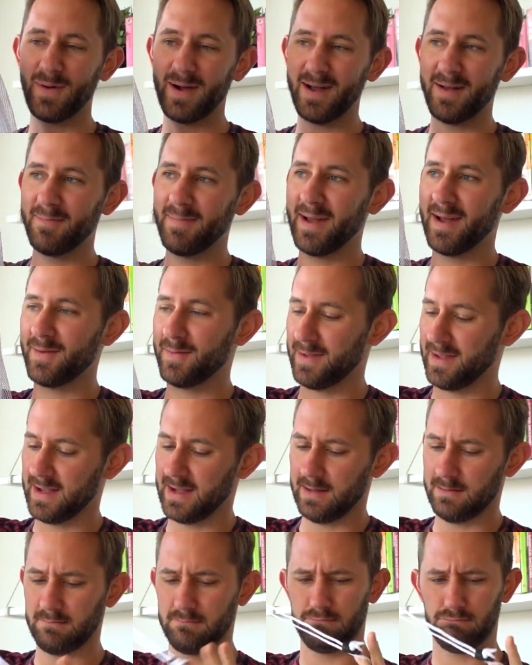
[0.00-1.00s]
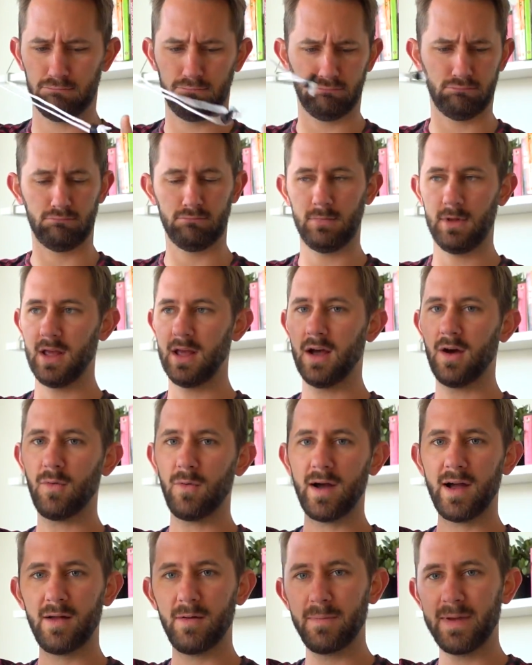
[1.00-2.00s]
while back we got. A
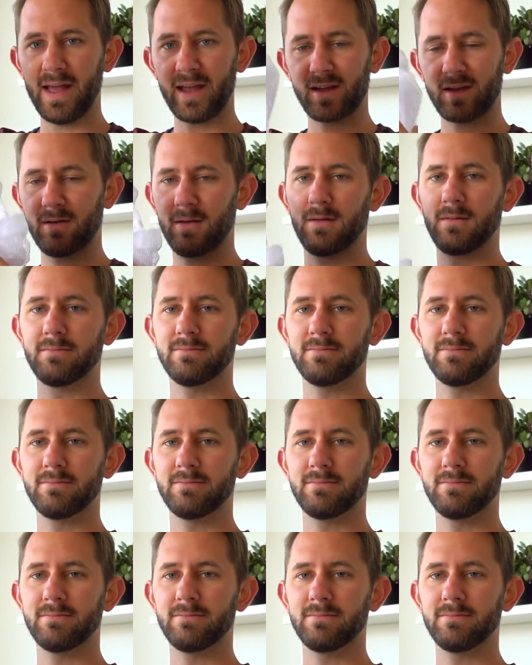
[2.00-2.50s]
while back.